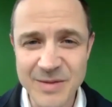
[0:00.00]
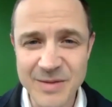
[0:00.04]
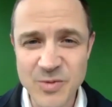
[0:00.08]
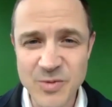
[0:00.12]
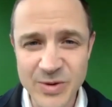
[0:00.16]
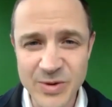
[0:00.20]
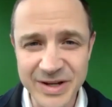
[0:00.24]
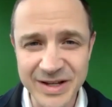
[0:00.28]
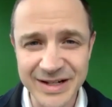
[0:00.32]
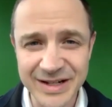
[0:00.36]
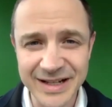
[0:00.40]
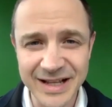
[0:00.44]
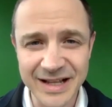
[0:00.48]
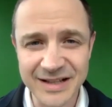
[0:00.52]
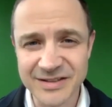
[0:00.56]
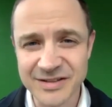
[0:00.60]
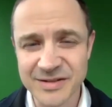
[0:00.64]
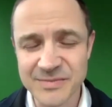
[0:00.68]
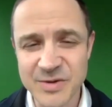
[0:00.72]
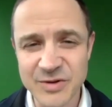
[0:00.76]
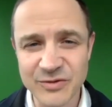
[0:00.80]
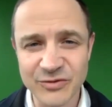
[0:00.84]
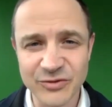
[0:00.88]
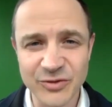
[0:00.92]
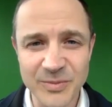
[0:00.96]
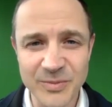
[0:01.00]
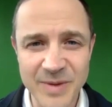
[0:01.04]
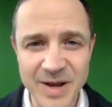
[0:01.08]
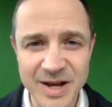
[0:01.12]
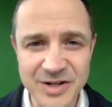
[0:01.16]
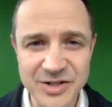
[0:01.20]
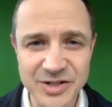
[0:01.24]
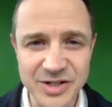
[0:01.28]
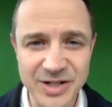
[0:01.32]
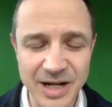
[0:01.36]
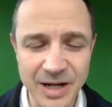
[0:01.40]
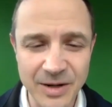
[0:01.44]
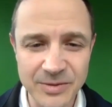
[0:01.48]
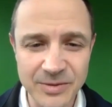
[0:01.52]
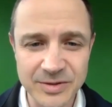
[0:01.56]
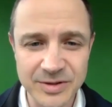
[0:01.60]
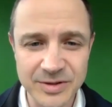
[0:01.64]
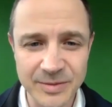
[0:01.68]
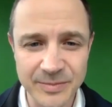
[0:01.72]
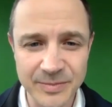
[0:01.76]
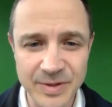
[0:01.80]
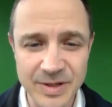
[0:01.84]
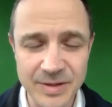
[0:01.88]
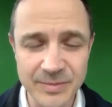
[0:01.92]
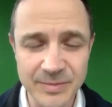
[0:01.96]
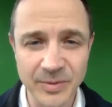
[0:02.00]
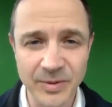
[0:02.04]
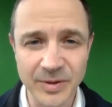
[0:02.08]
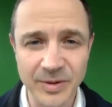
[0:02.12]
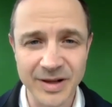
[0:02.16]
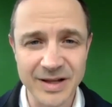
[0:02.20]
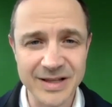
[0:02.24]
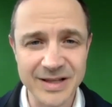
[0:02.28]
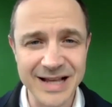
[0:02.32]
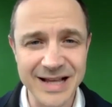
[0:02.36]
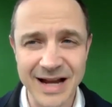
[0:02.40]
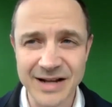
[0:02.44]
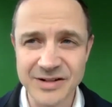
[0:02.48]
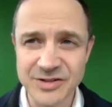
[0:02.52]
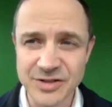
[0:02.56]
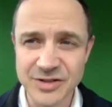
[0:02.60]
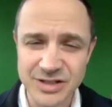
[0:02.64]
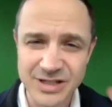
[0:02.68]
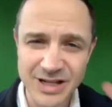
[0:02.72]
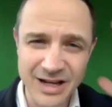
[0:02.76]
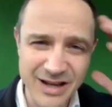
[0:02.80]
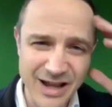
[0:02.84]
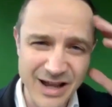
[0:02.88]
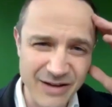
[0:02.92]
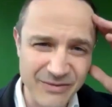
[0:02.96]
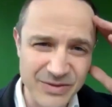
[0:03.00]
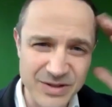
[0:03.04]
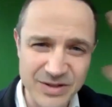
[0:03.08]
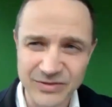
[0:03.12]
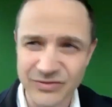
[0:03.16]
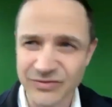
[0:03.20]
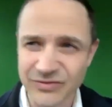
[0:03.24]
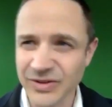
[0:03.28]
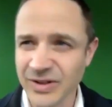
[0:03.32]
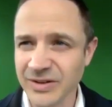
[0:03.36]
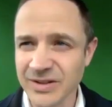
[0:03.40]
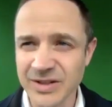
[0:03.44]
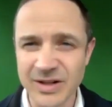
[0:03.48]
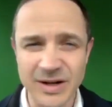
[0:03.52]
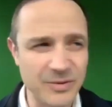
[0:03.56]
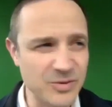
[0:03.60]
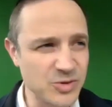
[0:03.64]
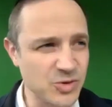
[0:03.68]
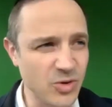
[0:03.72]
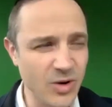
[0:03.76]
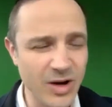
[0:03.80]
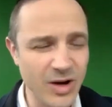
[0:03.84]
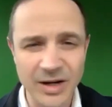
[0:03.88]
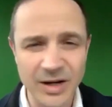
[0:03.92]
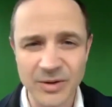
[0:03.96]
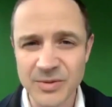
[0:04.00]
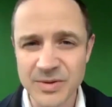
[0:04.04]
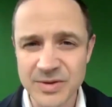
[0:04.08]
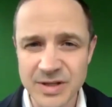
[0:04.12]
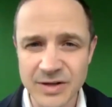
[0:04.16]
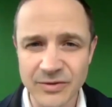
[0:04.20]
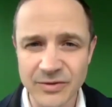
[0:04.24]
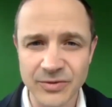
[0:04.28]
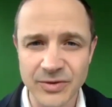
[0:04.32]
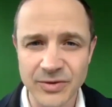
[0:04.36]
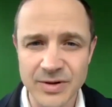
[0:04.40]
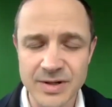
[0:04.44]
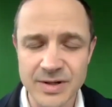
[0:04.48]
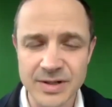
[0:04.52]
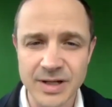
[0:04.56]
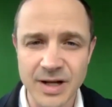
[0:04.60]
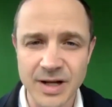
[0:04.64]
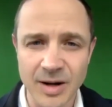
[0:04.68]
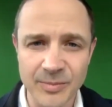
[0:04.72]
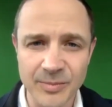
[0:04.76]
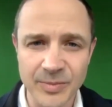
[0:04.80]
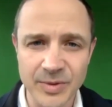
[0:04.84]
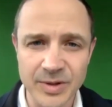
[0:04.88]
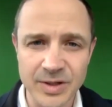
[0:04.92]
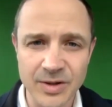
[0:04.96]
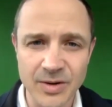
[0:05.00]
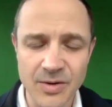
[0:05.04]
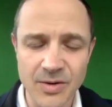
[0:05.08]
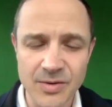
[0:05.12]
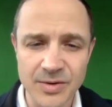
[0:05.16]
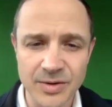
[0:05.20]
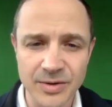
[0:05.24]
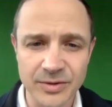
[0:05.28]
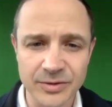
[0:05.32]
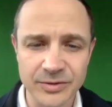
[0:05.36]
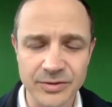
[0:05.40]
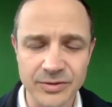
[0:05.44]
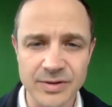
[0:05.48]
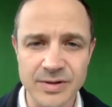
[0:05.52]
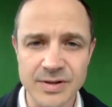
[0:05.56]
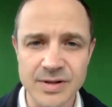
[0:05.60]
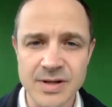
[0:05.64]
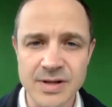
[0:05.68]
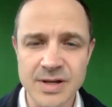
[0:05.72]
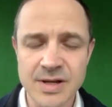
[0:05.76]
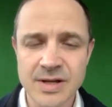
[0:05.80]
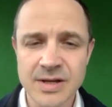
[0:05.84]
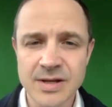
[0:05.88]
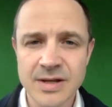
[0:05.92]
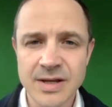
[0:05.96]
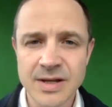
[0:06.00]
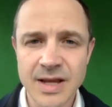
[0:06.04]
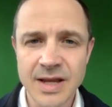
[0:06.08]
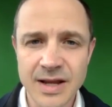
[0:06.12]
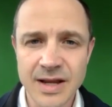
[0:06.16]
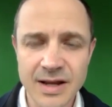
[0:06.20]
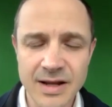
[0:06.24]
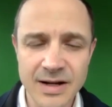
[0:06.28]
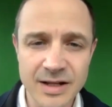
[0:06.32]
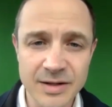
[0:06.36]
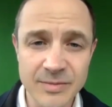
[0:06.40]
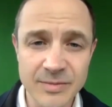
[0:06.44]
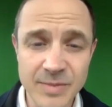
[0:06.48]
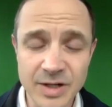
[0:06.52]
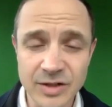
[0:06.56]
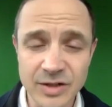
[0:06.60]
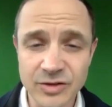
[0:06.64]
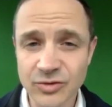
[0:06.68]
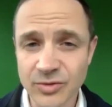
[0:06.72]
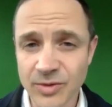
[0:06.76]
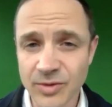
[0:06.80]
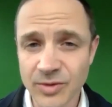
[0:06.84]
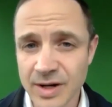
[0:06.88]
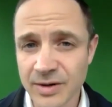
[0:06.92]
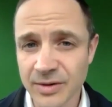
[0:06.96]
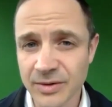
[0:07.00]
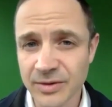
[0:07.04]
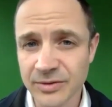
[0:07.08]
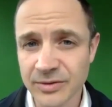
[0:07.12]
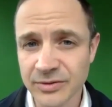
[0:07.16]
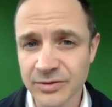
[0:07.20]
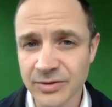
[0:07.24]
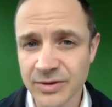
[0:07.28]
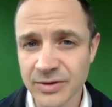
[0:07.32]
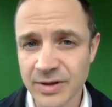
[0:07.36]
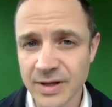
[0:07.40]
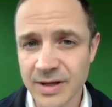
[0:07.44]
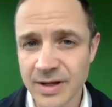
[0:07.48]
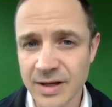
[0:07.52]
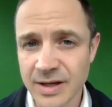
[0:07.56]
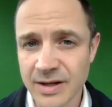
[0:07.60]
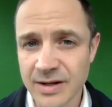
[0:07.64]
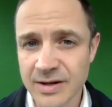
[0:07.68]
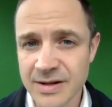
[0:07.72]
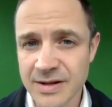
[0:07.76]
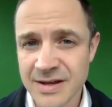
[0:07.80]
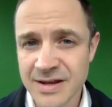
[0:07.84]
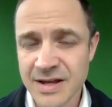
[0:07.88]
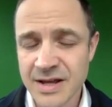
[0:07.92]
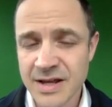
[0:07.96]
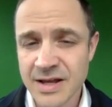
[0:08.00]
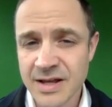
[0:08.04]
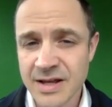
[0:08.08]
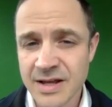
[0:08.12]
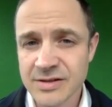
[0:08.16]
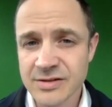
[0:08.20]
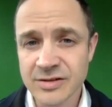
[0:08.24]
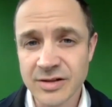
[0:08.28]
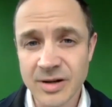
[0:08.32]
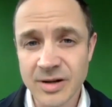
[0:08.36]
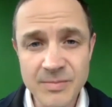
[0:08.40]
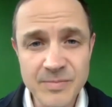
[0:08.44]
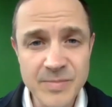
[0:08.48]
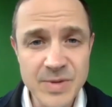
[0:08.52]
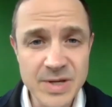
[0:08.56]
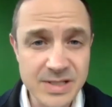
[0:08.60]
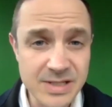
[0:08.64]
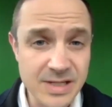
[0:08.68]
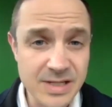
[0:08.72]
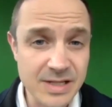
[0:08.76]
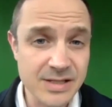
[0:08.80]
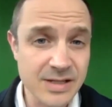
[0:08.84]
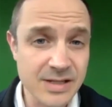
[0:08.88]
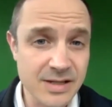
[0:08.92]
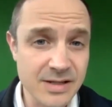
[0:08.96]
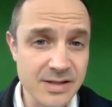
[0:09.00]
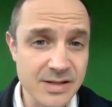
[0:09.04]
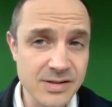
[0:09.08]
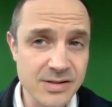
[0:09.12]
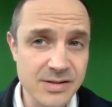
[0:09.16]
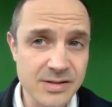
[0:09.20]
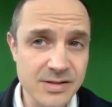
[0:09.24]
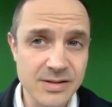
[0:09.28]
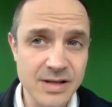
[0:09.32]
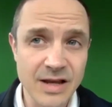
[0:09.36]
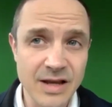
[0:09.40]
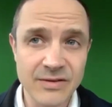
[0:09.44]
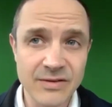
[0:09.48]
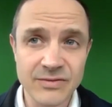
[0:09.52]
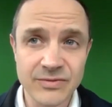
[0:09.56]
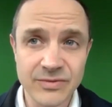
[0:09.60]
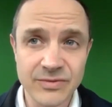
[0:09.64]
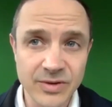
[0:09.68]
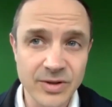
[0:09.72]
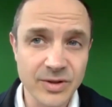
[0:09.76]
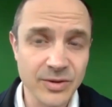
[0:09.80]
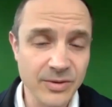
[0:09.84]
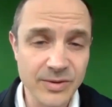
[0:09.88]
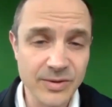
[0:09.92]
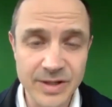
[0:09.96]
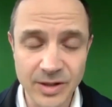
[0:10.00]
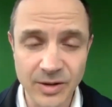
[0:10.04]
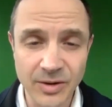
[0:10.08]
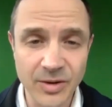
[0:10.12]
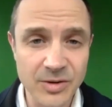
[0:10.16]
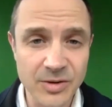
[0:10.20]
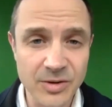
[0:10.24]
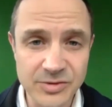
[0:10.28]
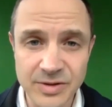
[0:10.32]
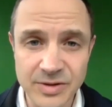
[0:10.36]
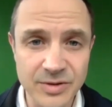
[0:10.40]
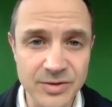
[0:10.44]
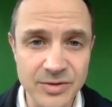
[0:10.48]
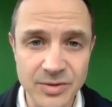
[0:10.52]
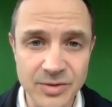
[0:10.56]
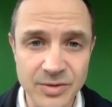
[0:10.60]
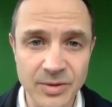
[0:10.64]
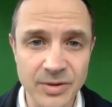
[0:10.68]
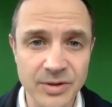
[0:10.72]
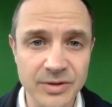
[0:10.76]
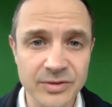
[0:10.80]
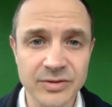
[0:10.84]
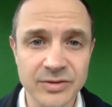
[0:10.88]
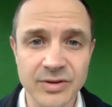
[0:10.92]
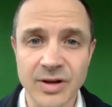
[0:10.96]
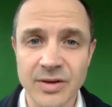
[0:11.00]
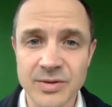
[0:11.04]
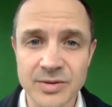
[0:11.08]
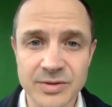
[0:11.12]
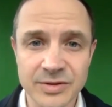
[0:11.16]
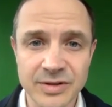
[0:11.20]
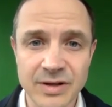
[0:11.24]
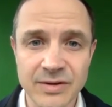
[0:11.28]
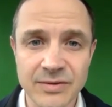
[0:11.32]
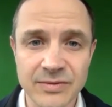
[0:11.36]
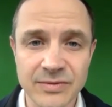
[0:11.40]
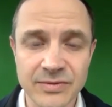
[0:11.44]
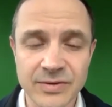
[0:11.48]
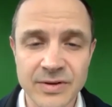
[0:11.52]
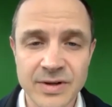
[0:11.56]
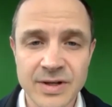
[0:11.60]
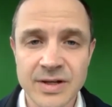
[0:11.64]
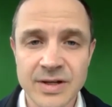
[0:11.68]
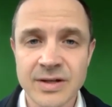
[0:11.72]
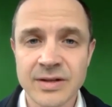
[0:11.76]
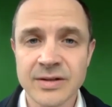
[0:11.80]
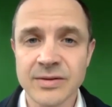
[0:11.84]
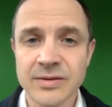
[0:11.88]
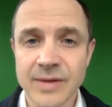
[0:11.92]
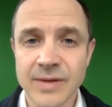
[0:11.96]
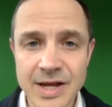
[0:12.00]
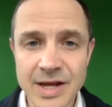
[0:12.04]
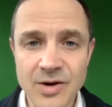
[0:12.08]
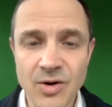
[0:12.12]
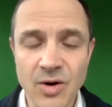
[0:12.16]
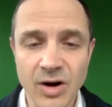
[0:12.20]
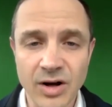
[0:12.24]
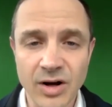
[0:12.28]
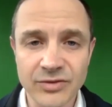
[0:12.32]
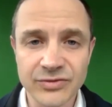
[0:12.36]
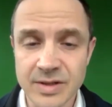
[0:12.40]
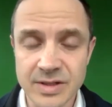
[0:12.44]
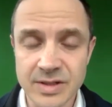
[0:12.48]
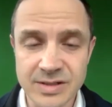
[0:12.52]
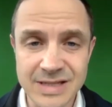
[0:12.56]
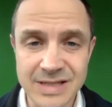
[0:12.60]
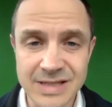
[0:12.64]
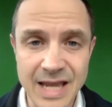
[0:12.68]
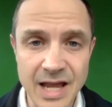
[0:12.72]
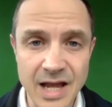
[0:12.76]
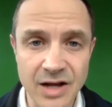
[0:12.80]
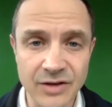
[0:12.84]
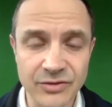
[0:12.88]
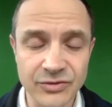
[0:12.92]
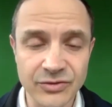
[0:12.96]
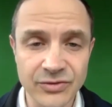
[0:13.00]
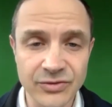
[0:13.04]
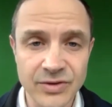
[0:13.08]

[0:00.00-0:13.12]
we can get some information out to people. I have this feel, I was talking with different company owners and administrators, and some businesses have literally closed their doors. Others have laid off staff,